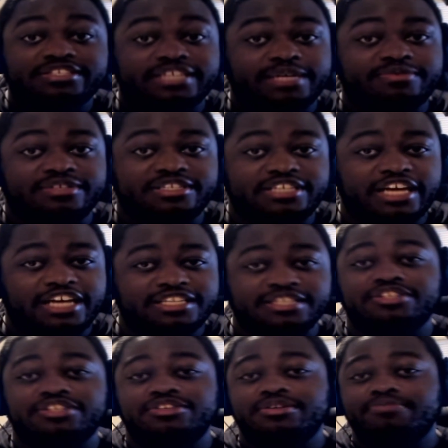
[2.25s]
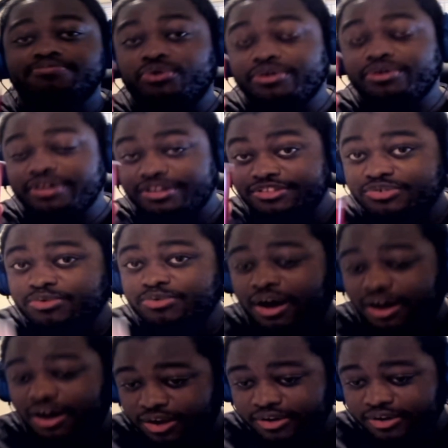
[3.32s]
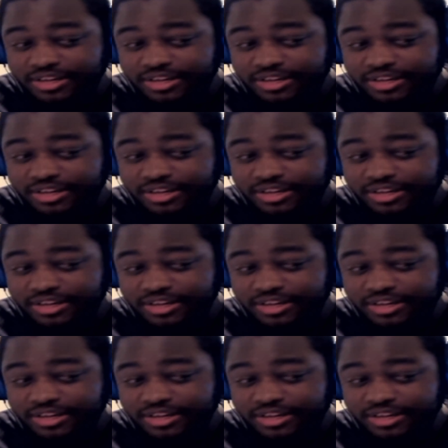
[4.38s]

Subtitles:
shapes, and sizes? Good morning to all.